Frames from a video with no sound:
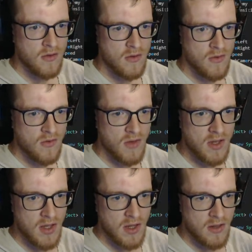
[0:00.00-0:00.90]

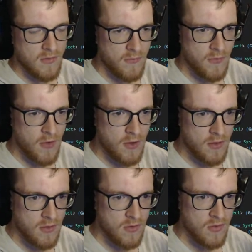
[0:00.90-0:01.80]
set active
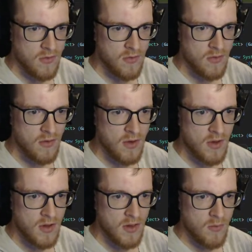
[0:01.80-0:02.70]
false.
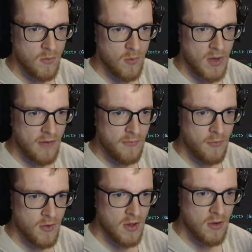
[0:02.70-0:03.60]
Then we'll wait
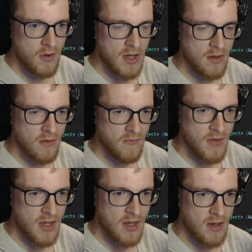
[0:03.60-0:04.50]
for the on
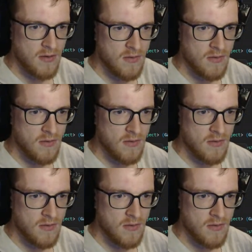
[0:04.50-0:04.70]
activate